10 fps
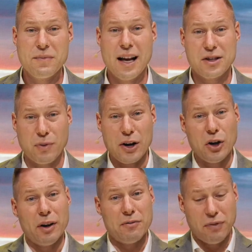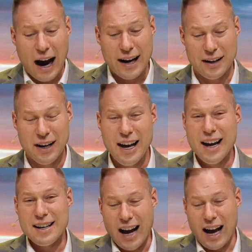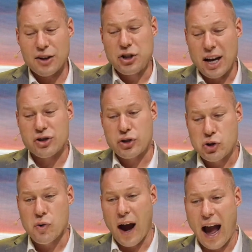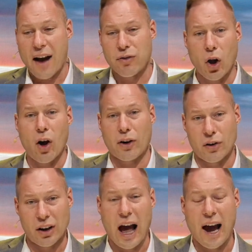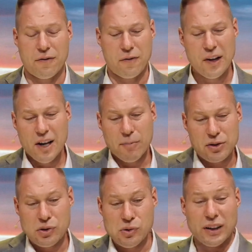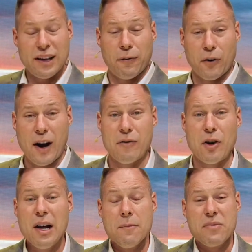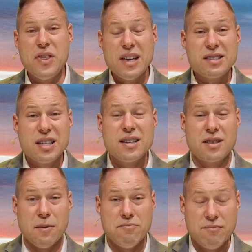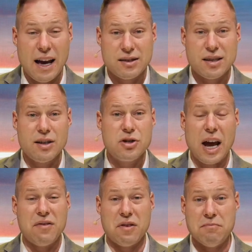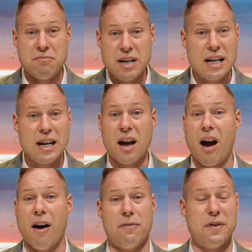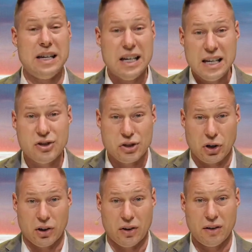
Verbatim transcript: That's right. You're invited not just to have longer life, but to live forever. This is the message and the meaning of Easter.